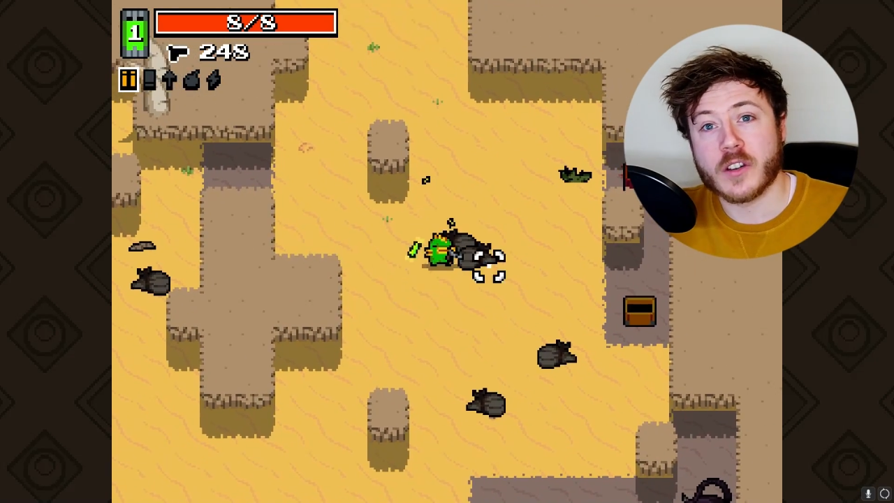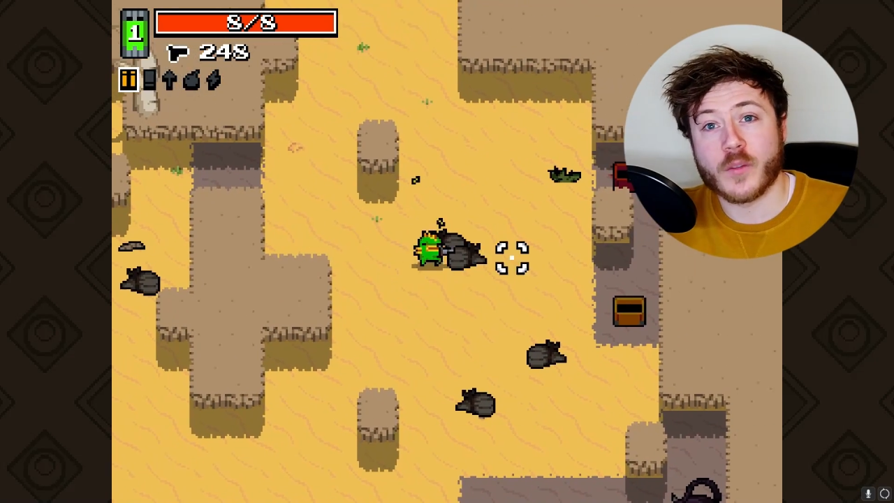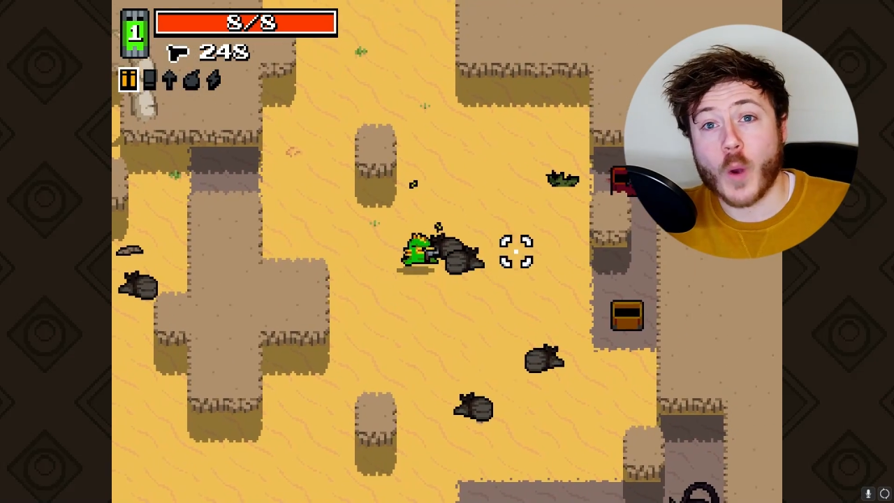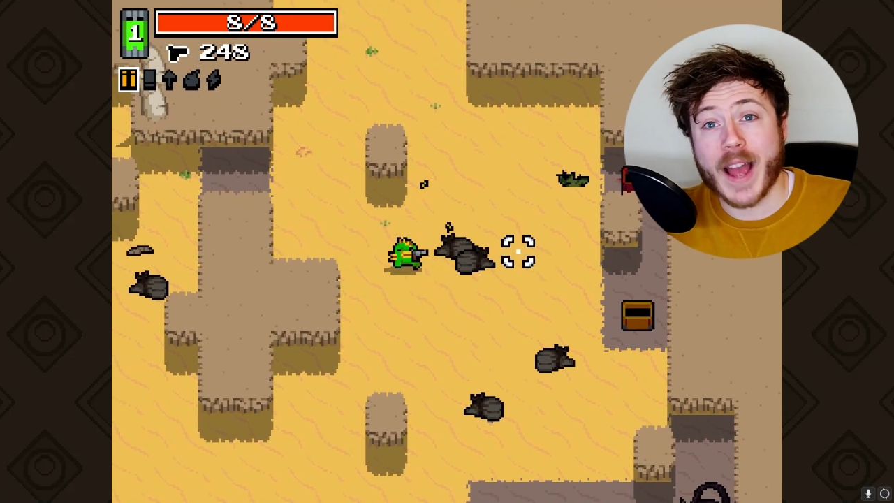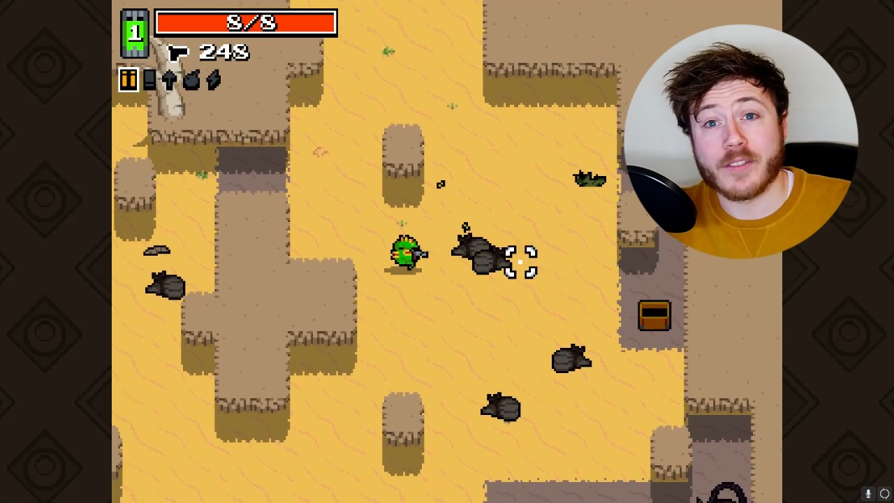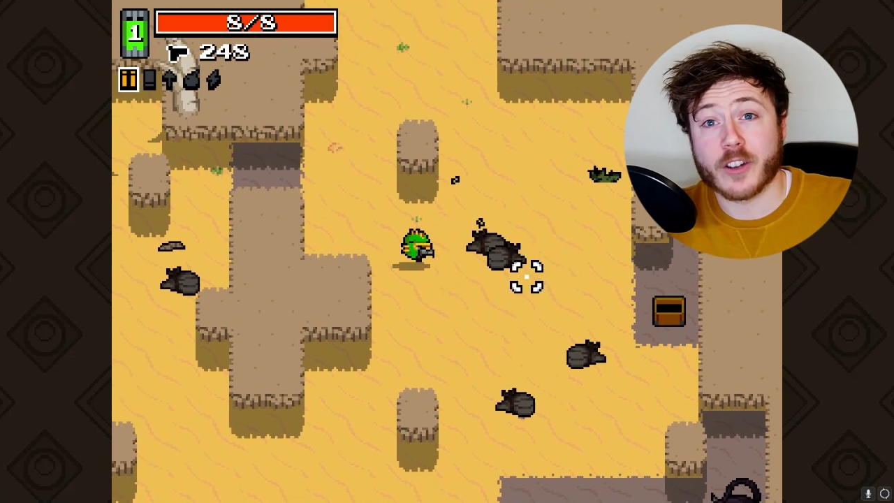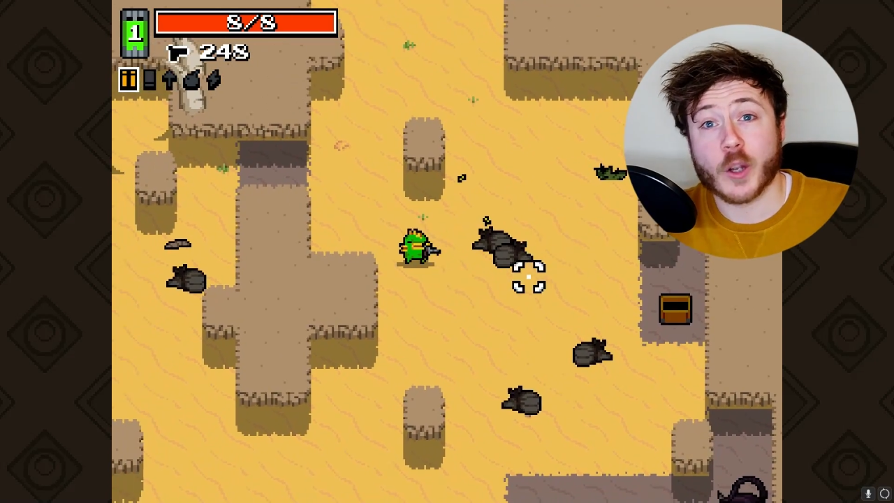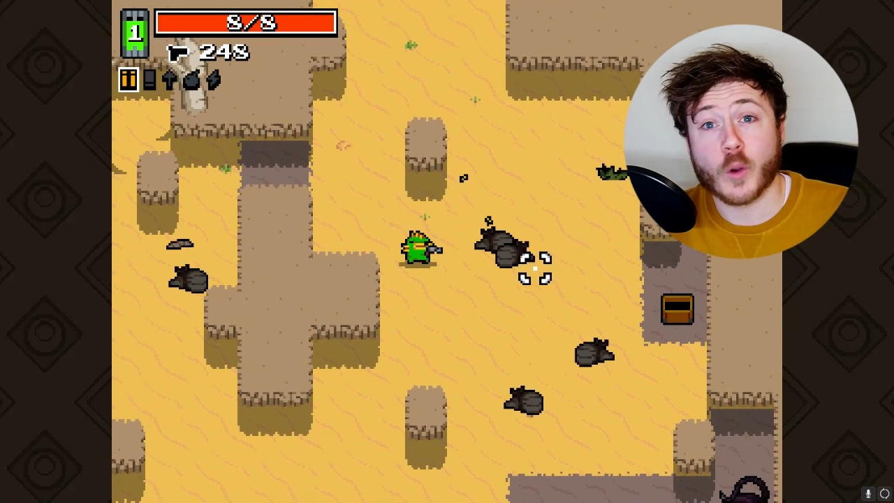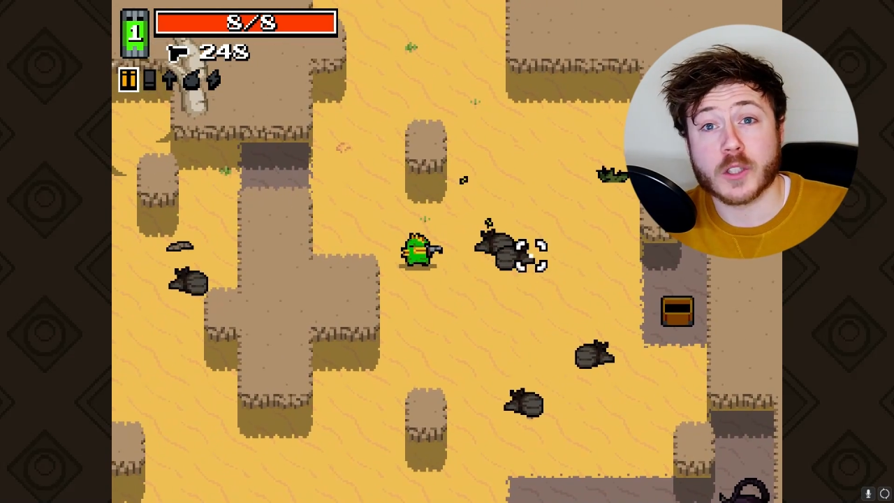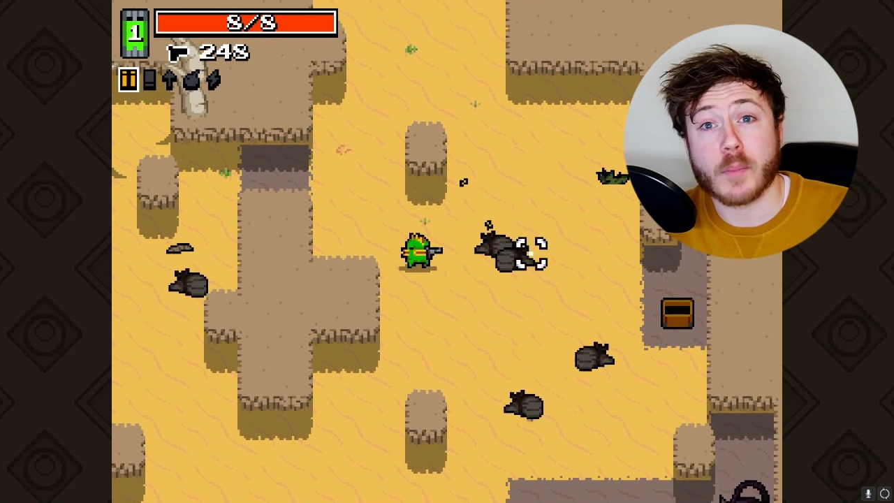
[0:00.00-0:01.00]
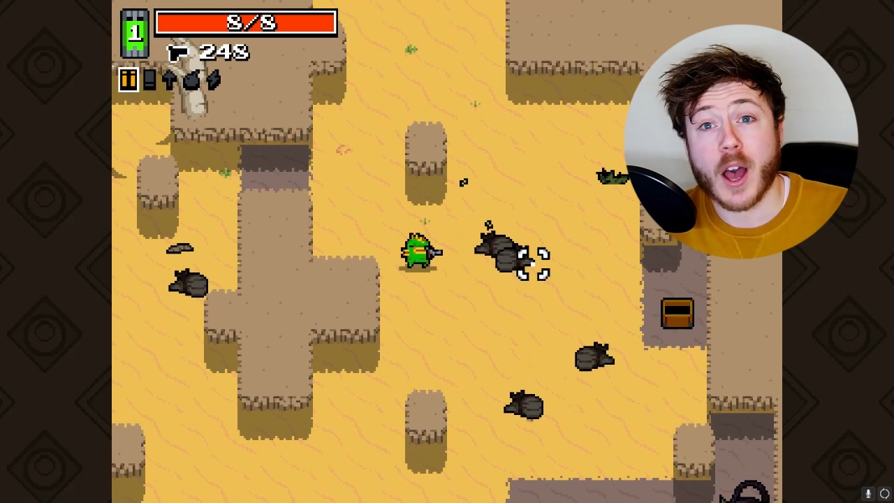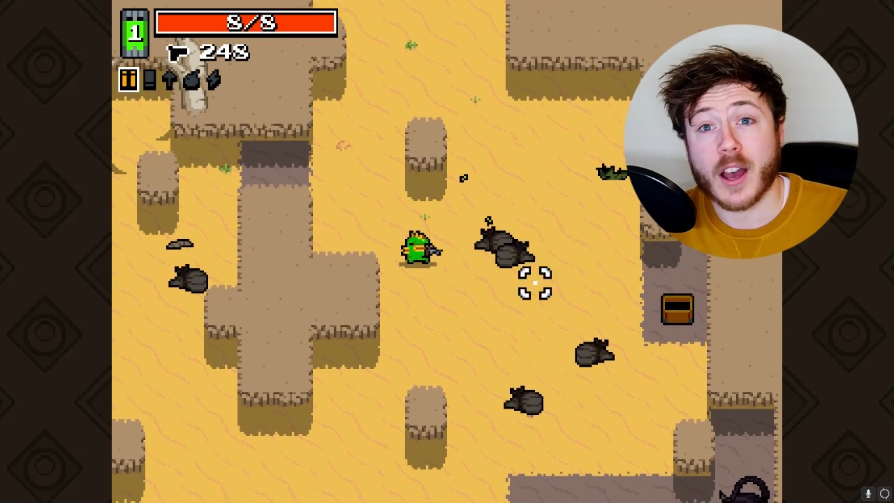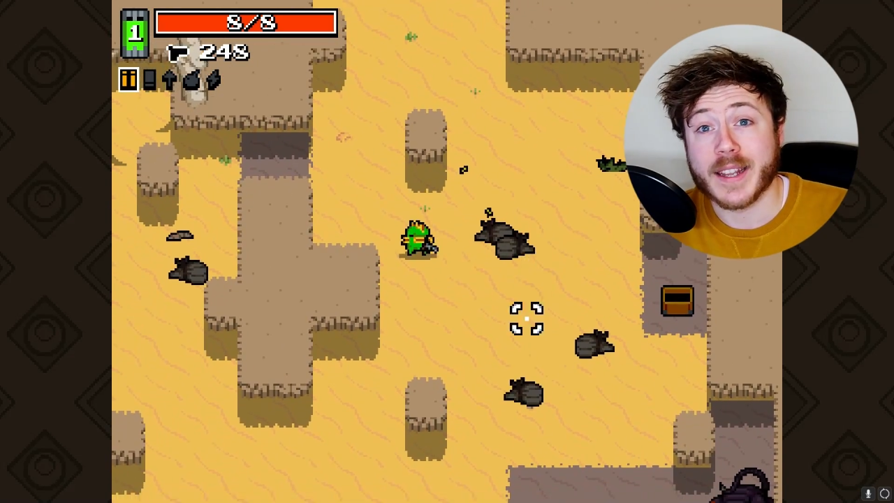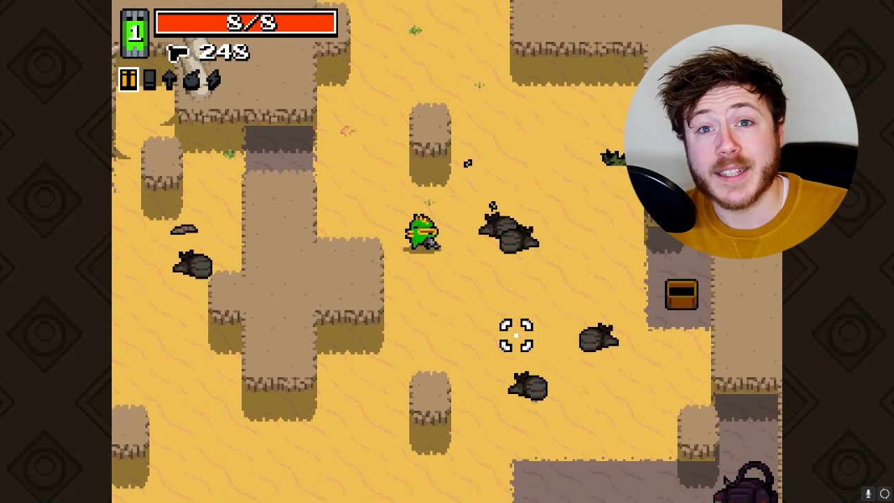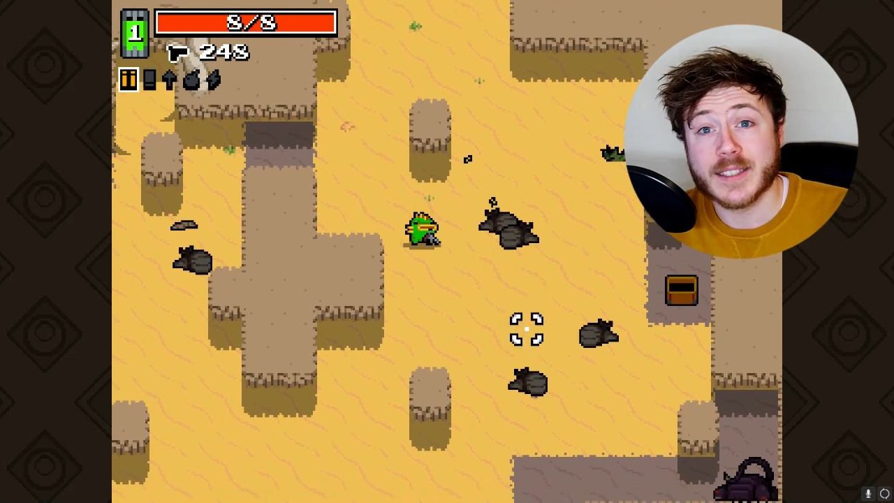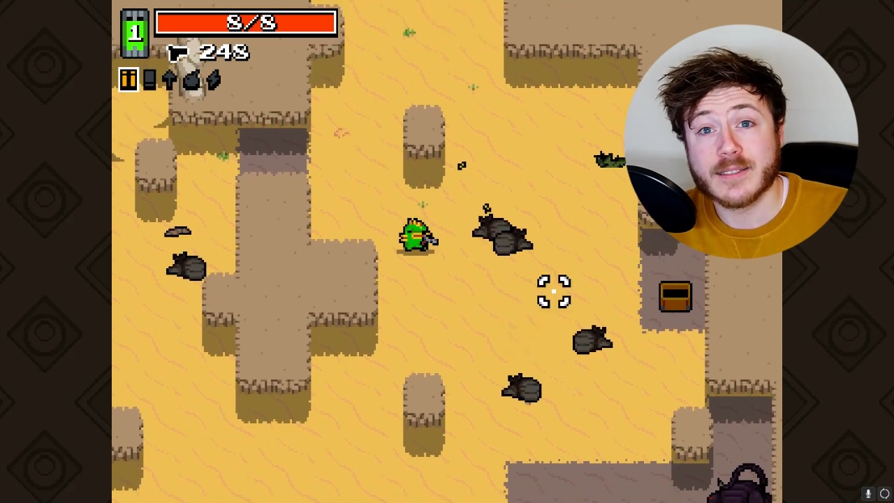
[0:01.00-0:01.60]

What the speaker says: of whatever it was behind.